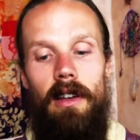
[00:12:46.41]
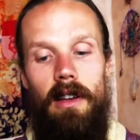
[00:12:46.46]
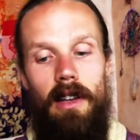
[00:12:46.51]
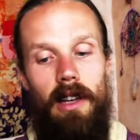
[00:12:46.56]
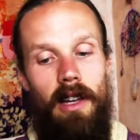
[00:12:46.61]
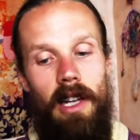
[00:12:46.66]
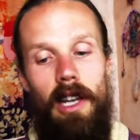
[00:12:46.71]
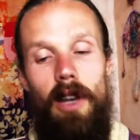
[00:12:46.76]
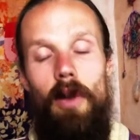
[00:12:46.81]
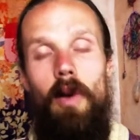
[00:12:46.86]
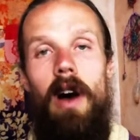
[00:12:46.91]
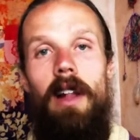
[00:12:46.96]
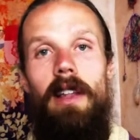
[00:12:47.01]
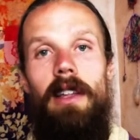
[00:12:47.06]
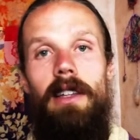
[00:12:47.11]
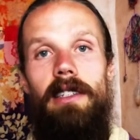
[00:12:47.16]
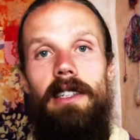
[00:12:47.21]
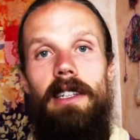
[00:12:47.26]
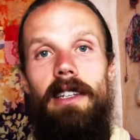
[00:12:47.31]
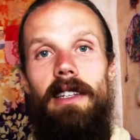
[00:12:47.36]
and
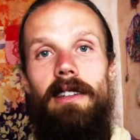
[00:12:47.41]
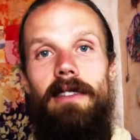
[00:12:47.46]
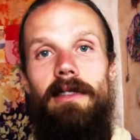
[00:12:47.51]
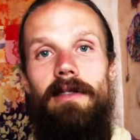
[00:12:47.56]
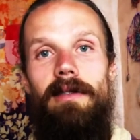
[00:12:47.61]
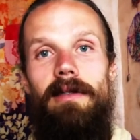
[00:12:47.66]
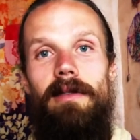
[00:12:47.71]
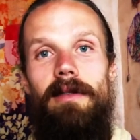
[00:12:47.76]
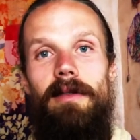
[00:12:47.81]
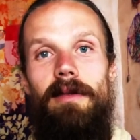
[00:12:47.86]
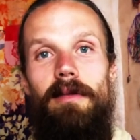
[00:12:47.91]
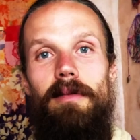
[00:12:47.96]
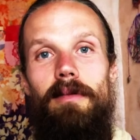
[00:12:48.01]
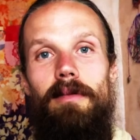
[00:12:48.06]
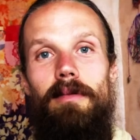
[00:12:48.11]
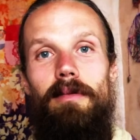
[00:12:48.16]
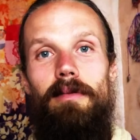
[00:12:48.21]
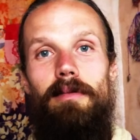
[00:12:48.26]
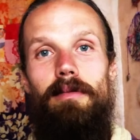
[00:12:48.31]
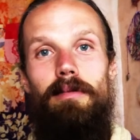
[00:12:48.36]
equality.
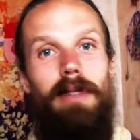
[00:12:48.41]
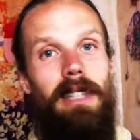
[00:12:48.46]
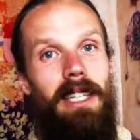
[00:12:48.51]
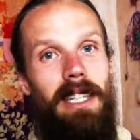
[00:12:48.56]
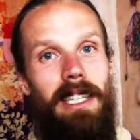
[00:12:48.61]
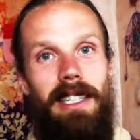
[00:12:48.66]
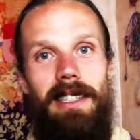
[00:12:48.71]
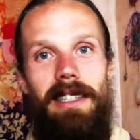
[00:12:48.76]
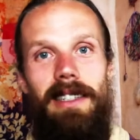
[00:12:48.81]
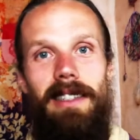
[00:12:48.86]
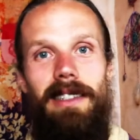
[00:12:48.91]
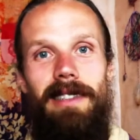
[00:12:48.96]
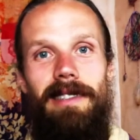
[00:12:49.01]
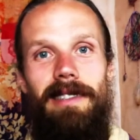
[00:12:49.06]
Please.